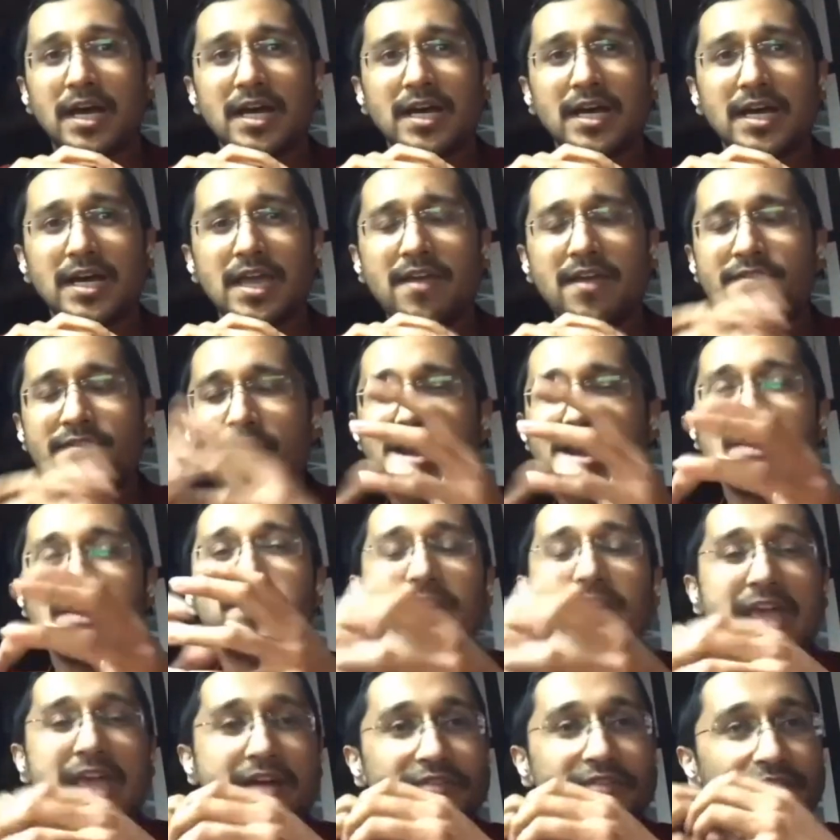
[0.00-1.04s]
If anybody
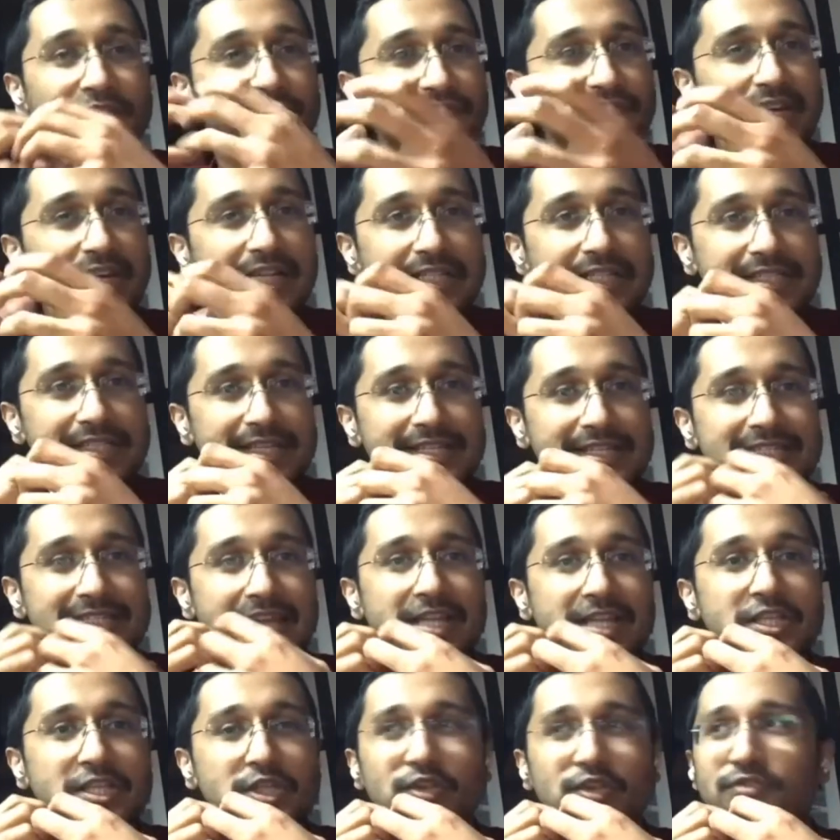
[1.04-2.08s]
ever feels a
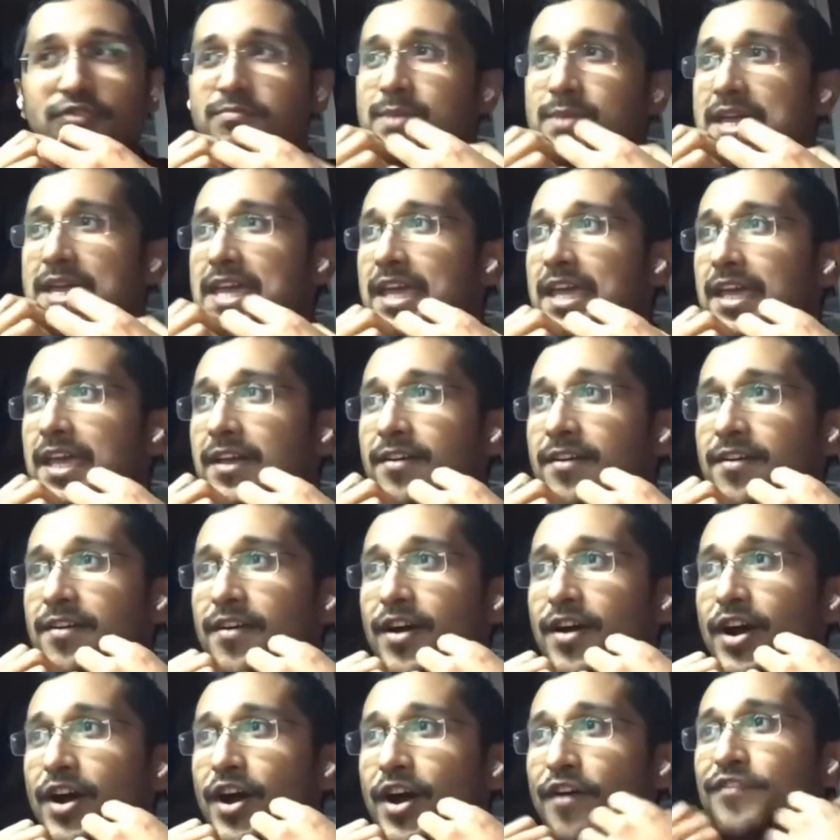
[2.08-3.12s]
sense of being
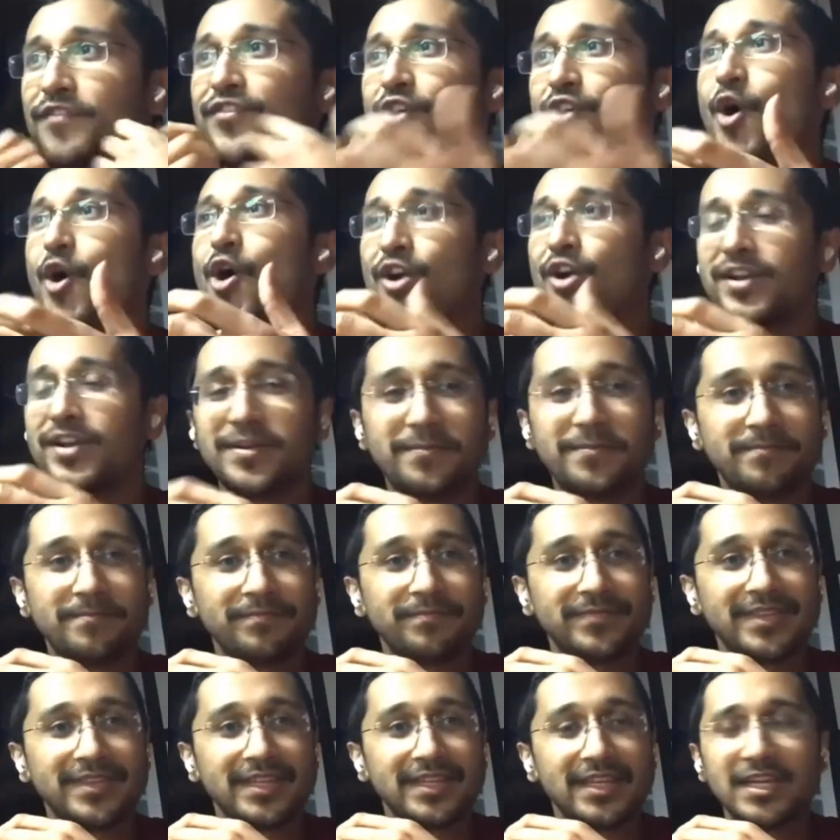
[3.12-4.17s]
a fraud
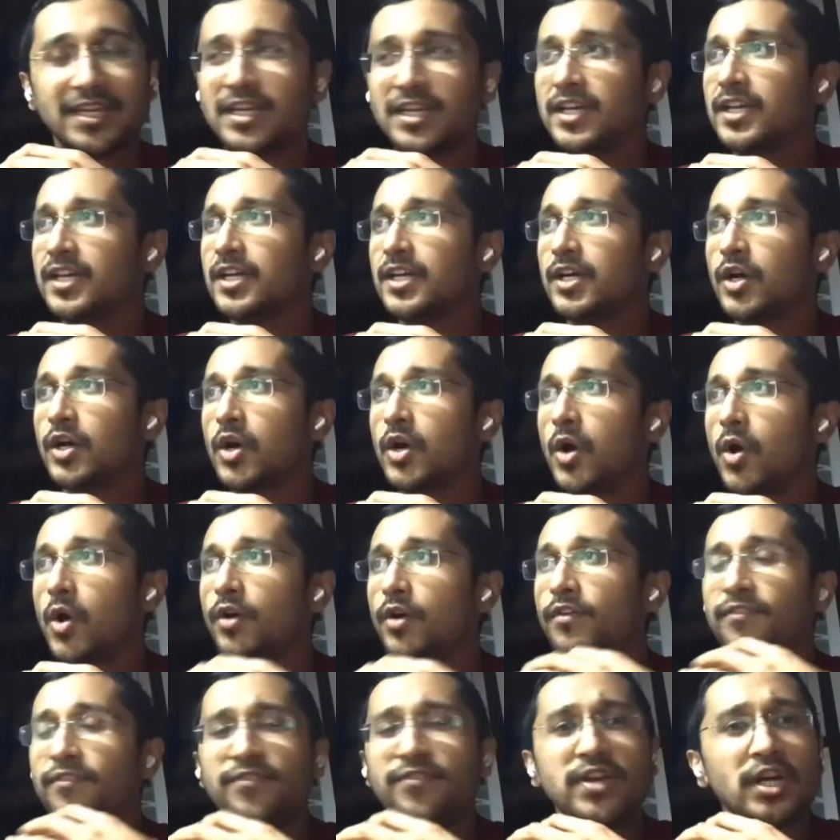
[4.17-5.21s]
or a
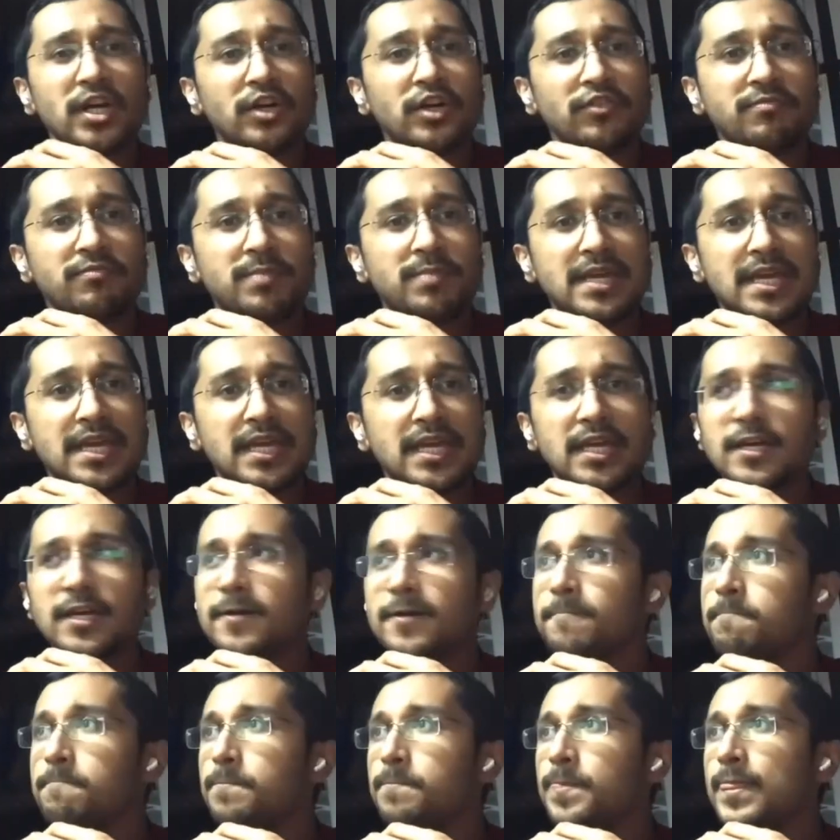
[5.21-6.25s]
fear of being
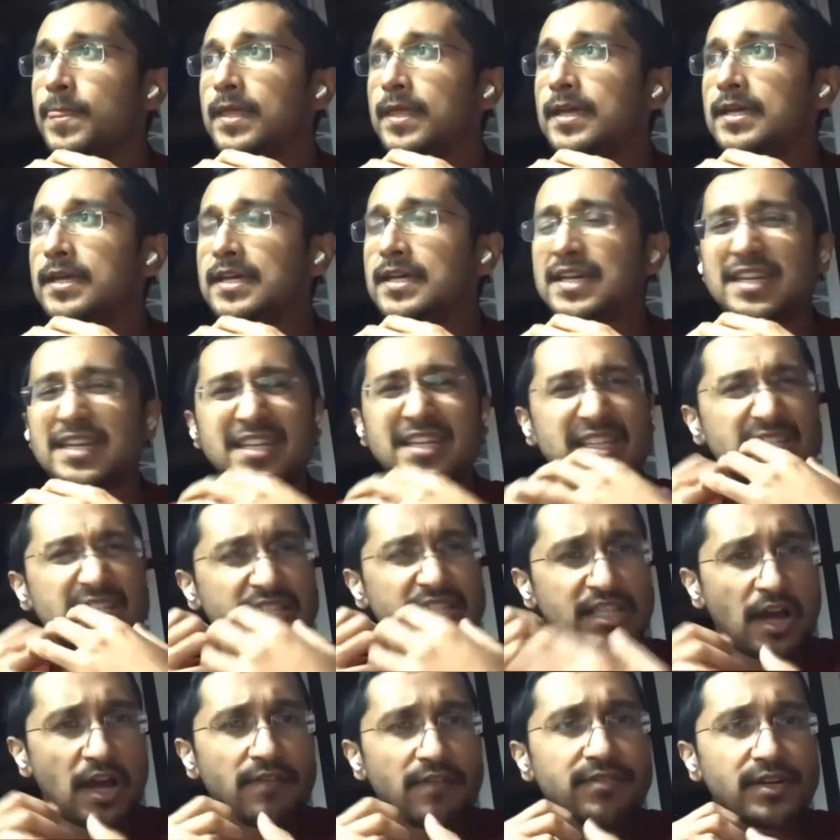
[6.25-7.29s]

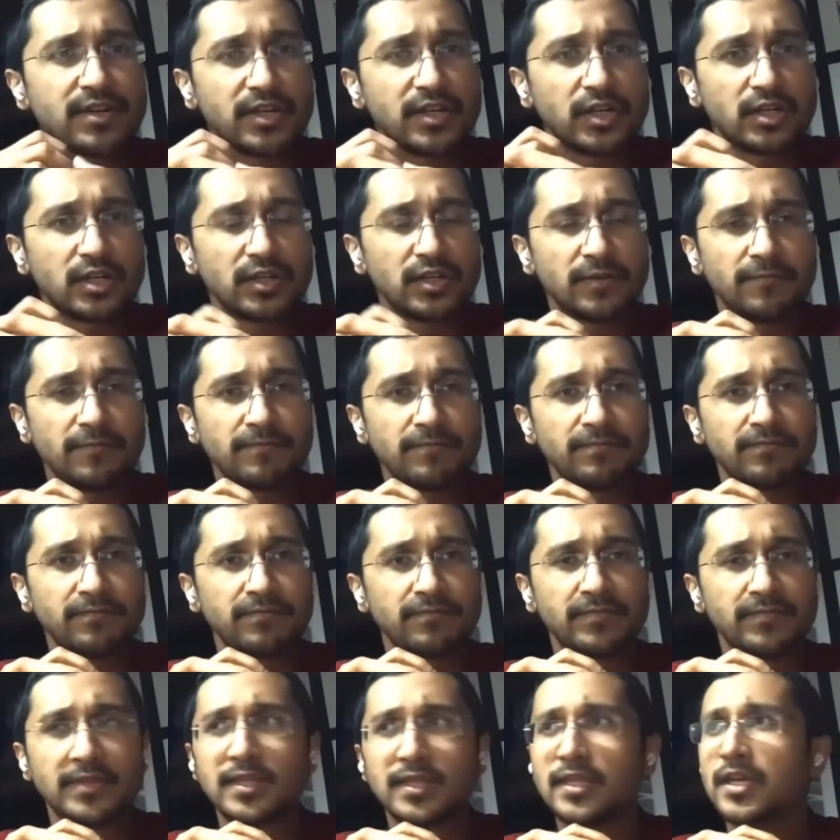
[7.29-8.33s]
discovered
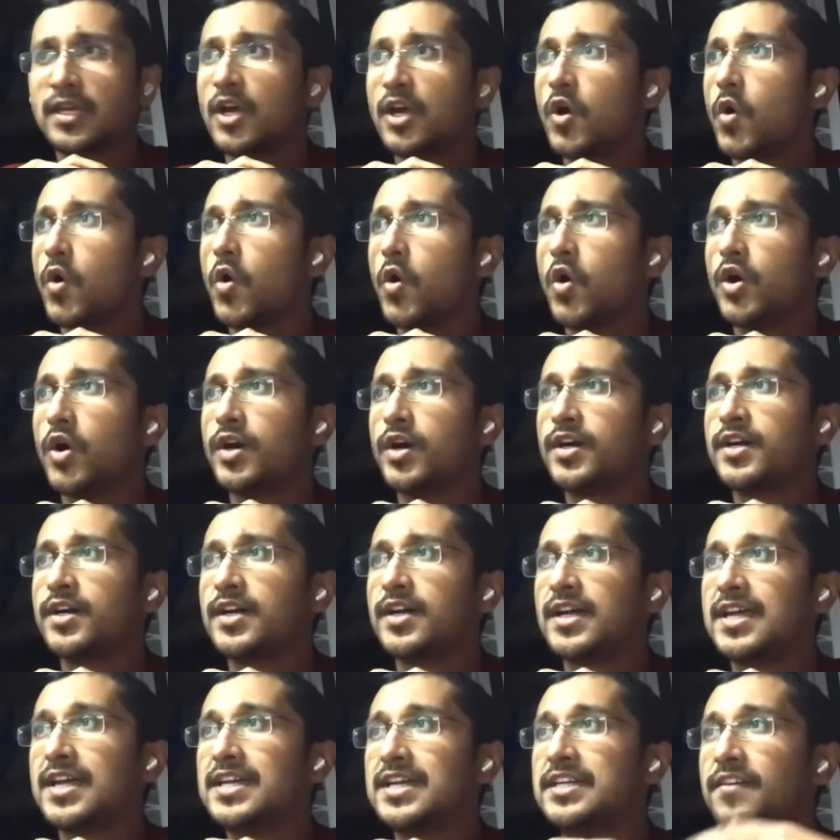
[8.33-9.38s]
or
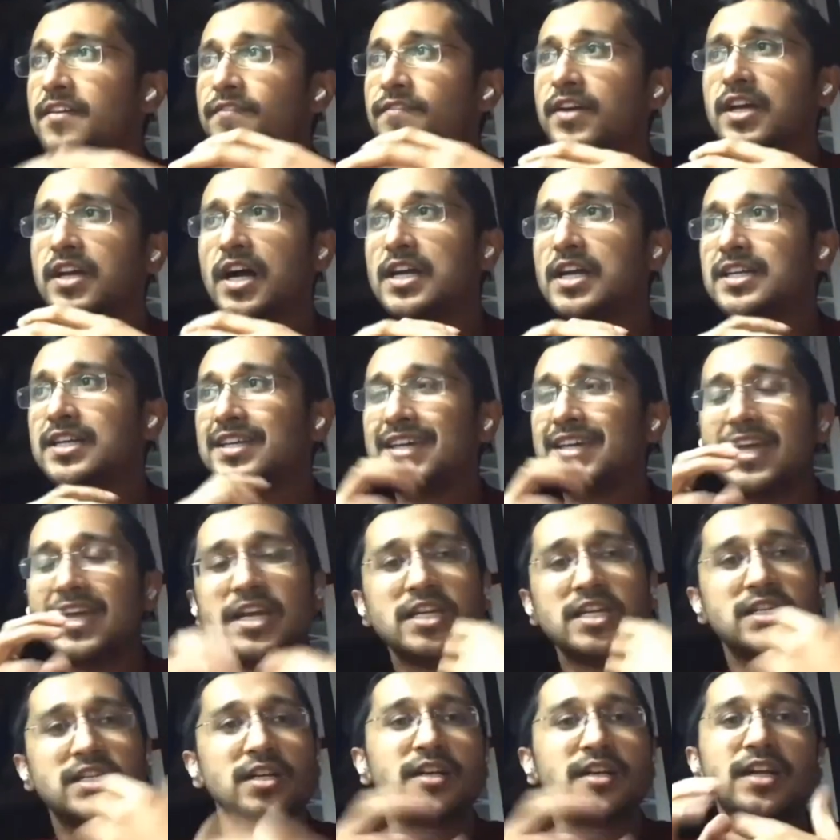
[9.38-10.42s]
difficulty
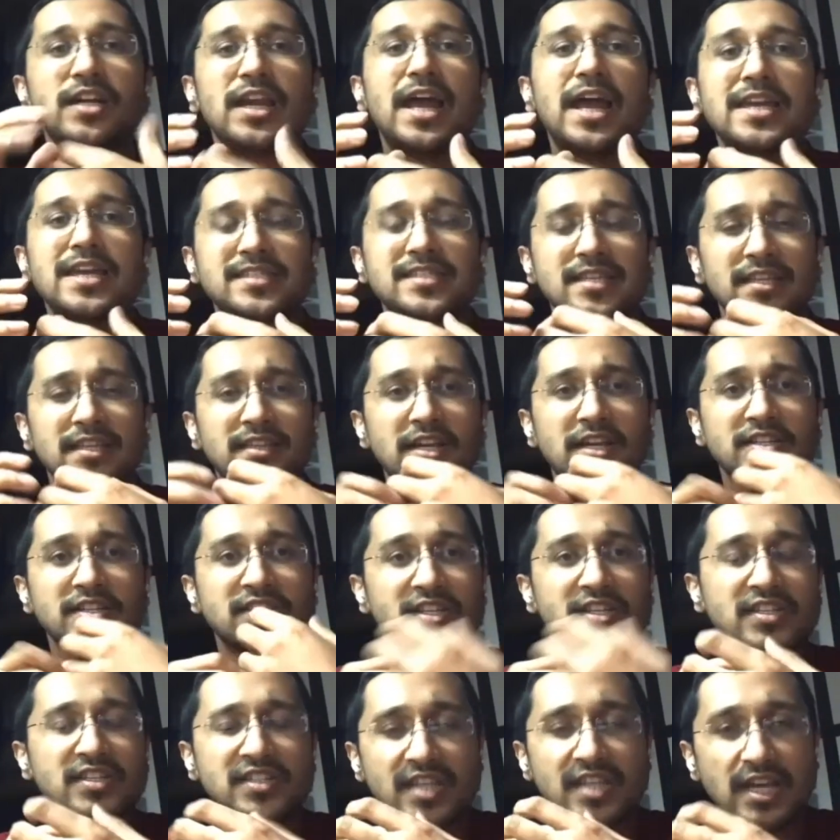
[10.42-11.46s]
internalizing their
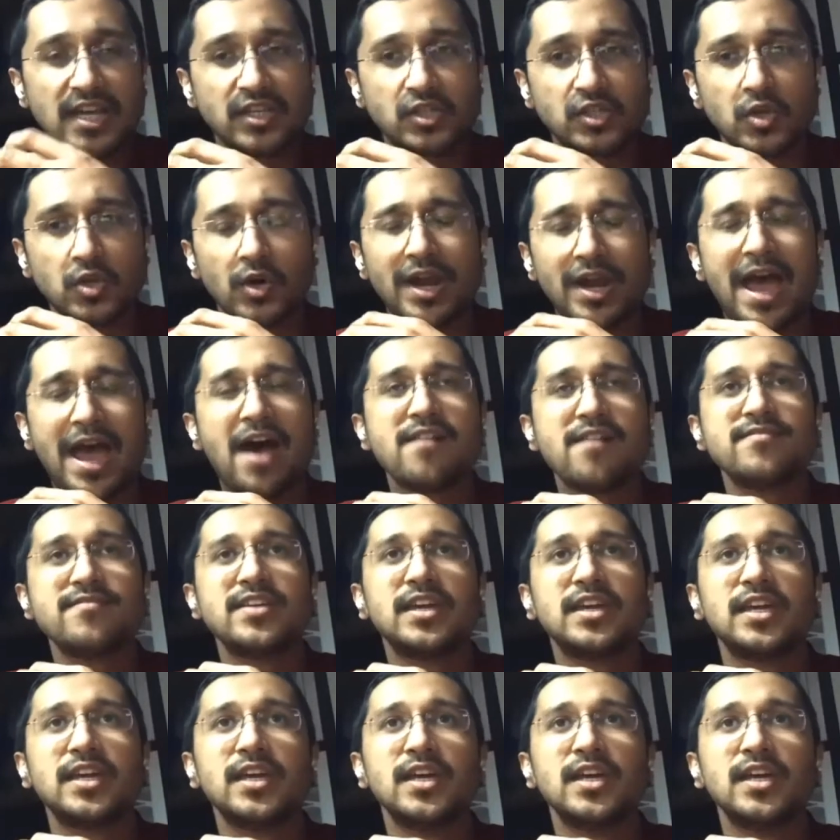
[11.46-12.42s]
success or having